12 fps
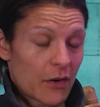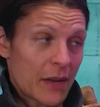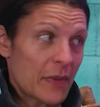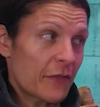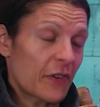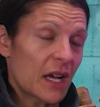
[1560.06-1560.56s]

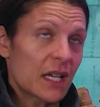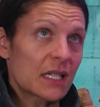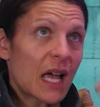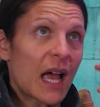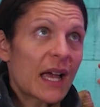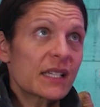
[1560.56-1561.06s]
right, my friend,
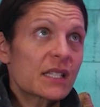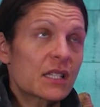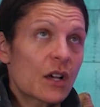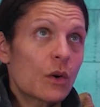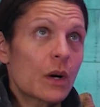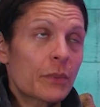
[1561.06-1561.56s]
I
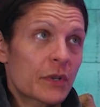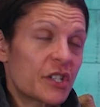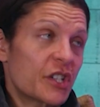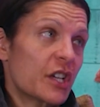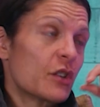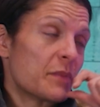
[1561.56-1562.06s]
so
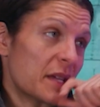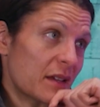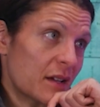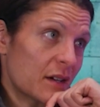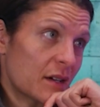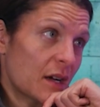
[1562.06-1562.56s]
appreciate you being
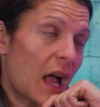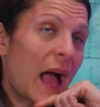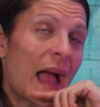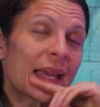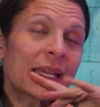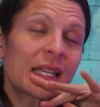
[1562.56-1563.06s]
here.
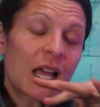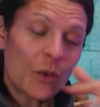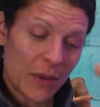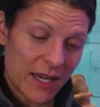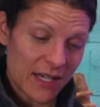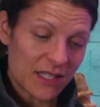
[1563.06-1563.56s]
I
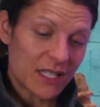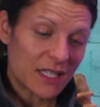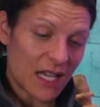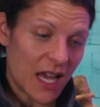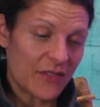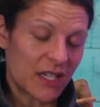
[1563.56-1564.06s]
cannot wait to
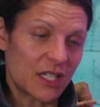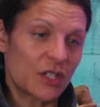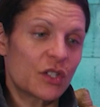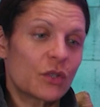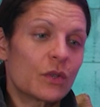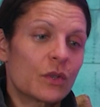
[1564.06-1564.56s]
dive
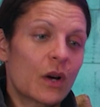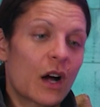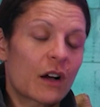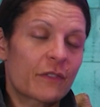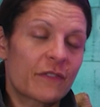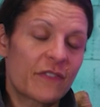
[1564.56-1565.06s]
into
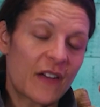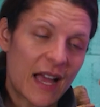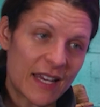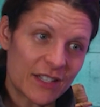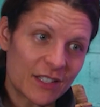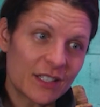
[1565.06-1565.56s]
our
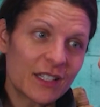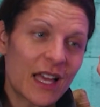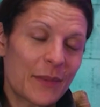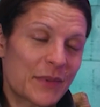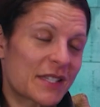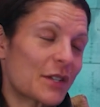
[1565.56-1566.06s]
final
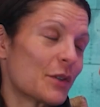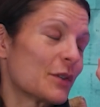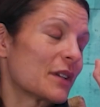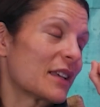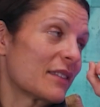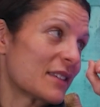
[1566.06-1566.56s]

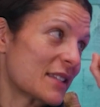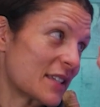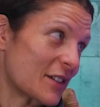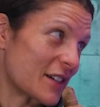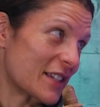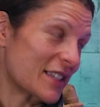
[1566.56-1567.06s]
episode in this
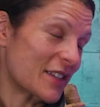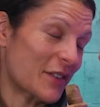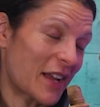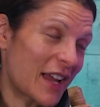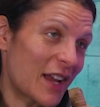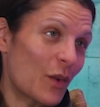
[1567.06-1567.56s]
series,
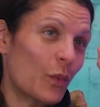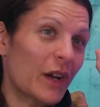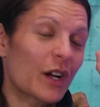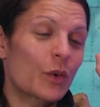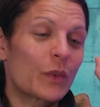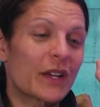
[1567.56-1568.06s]
okay,
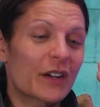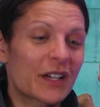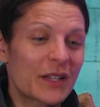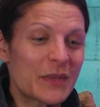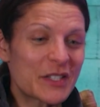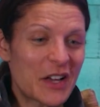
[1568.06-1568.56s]
where we are
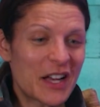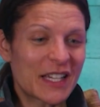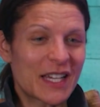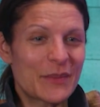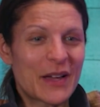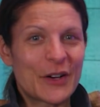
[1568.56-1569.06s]
going to be
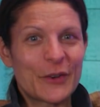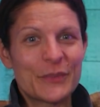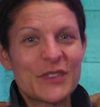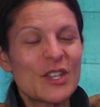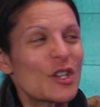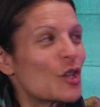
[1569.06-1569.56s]
talking
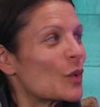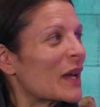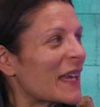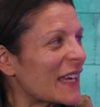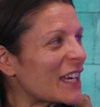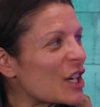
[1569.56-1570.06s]
about you
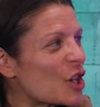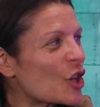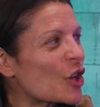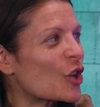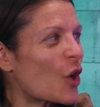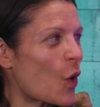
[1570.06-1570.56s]
hit
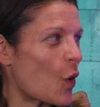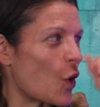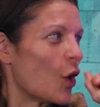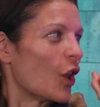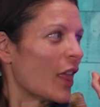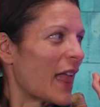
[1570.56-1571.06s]
your
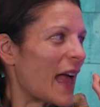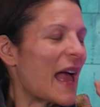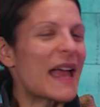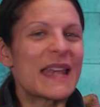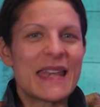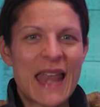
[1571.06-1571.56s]
goal,
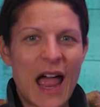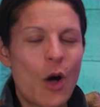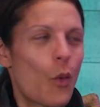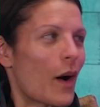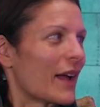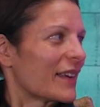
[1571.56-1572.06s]

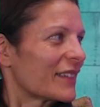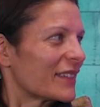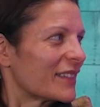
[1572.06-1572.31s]
now what?